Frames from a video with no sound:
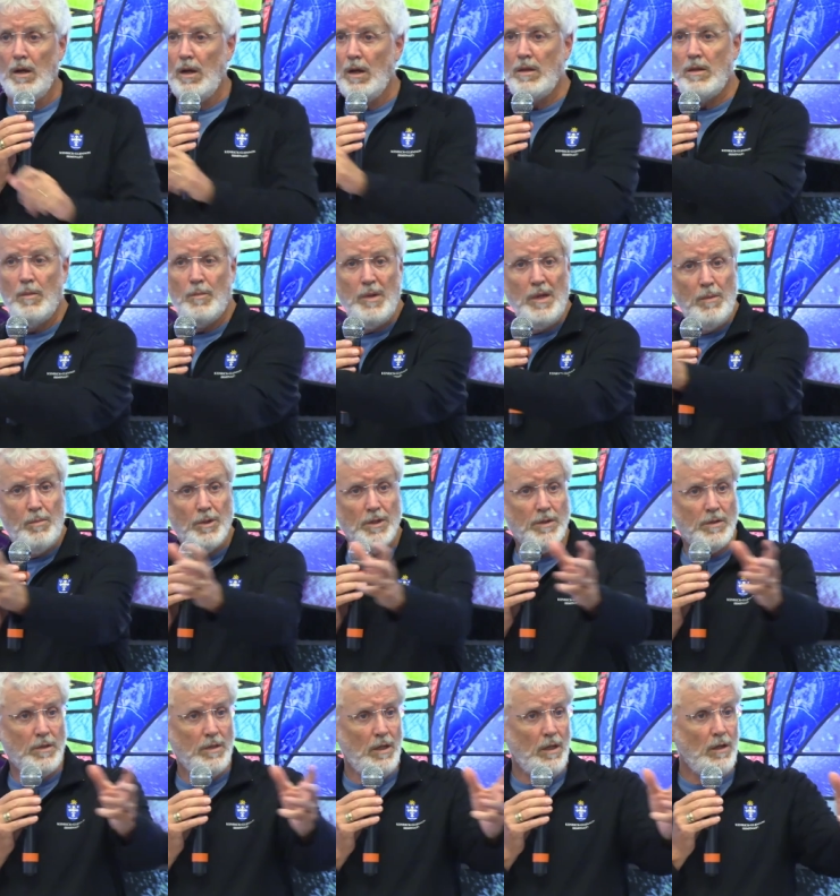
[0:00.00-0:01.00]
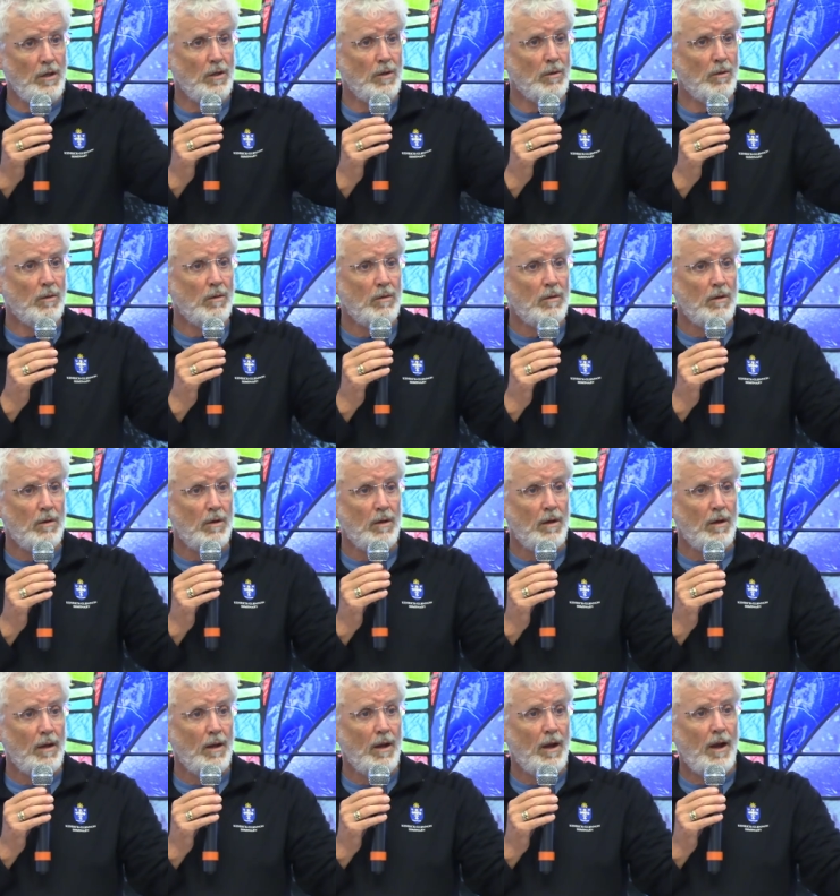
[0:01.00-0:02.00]
and the people see you
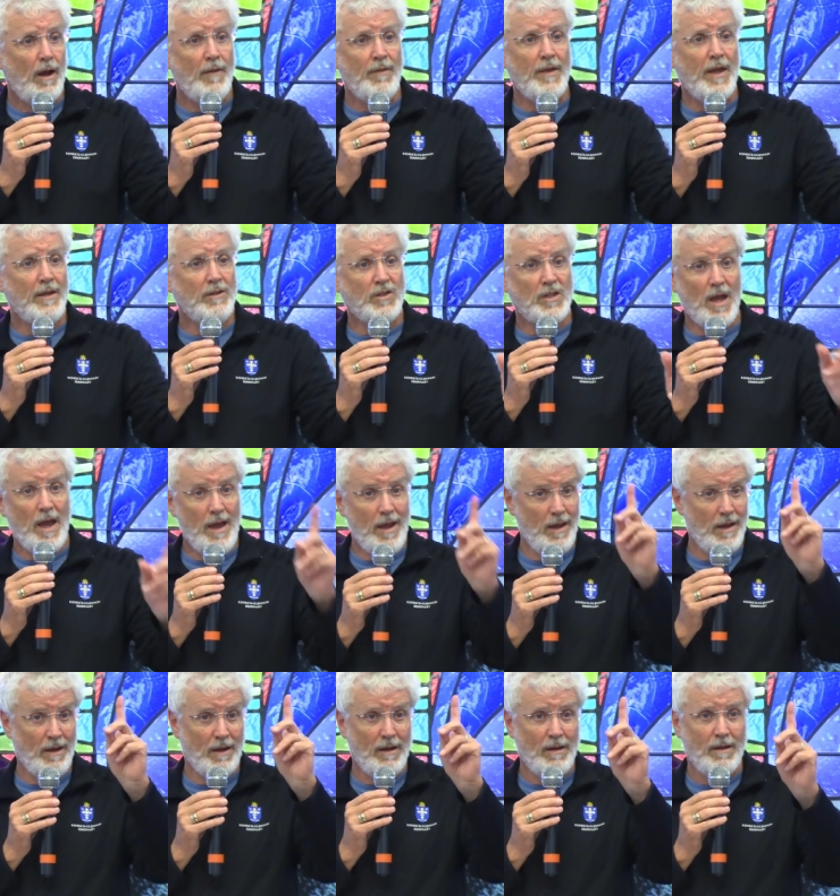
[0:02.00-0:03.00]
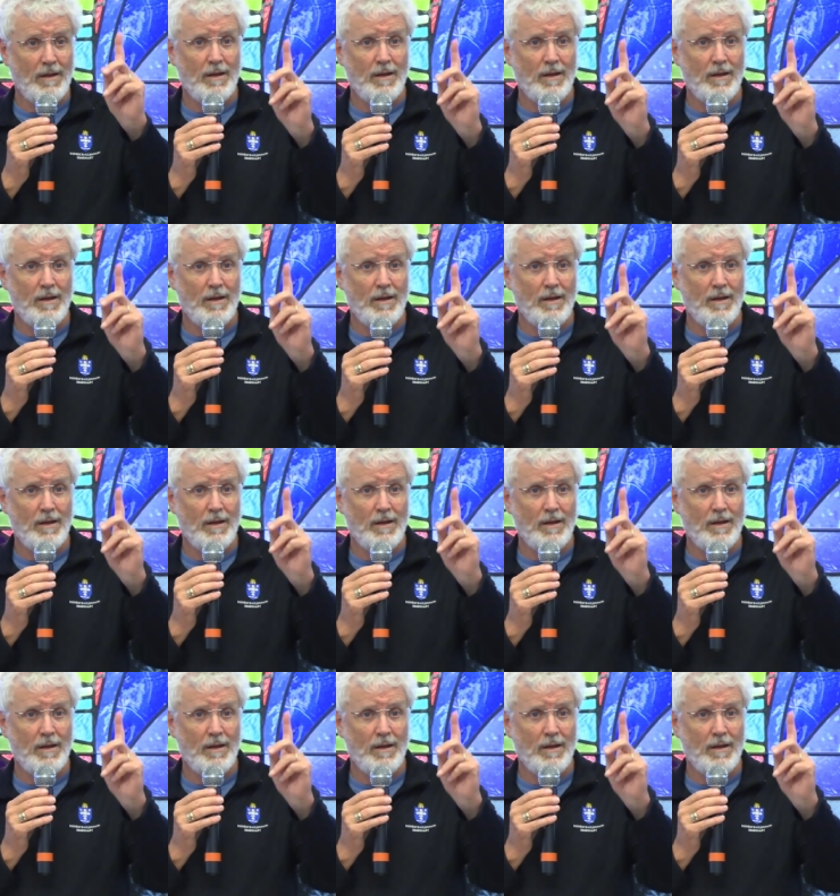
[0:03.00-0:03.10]
and they say,